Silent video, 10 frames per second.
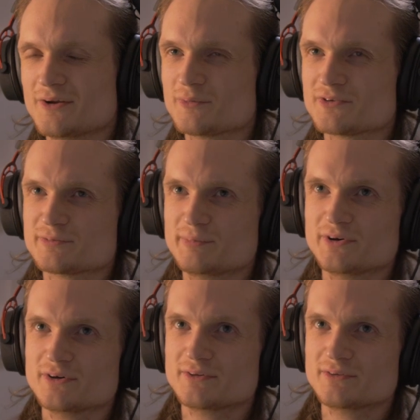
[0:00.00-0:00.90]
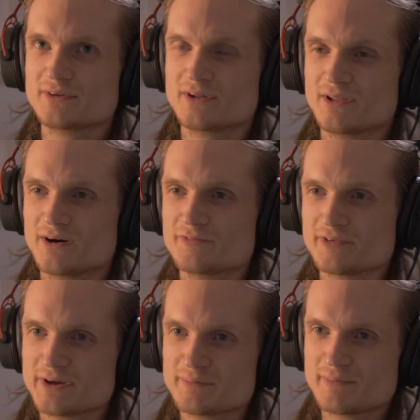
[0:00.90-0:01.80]
don't want to spoil a lot of
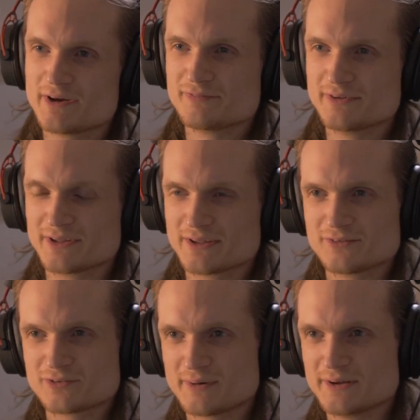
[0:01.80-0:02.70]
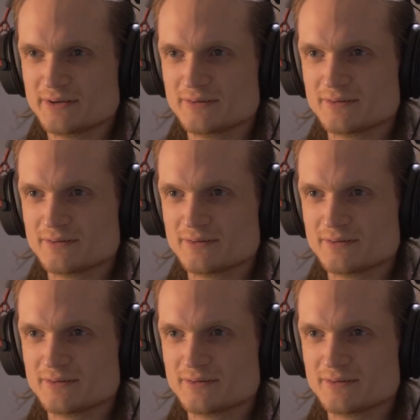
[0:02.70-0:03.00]
it. I feel like it's quite